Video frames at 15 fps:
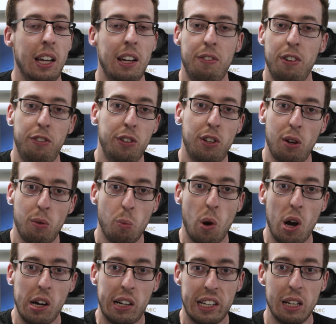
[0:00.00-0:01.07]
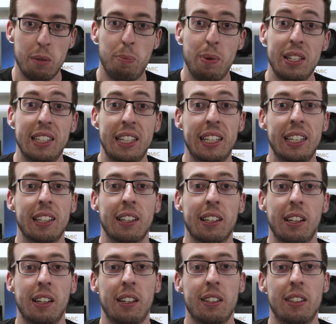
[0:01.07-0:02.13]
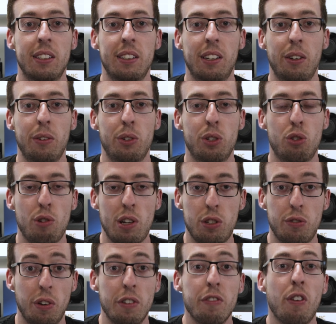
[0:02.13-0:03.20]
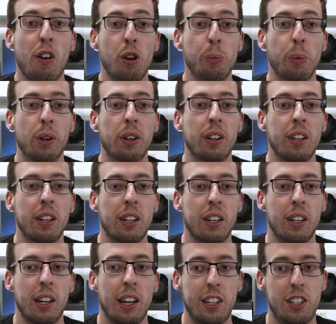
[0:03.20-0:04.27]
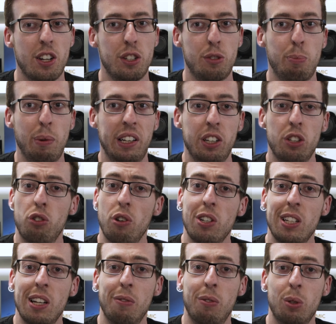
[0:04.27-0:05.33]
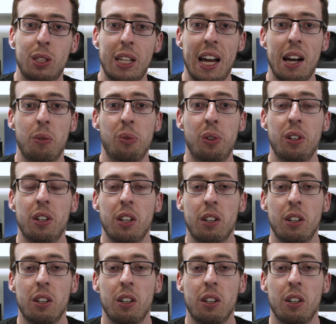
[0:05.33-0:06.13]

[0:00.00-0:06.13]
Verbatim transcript: Even if you don't work in a busy and you know stressful environment, it does bring your stress levels down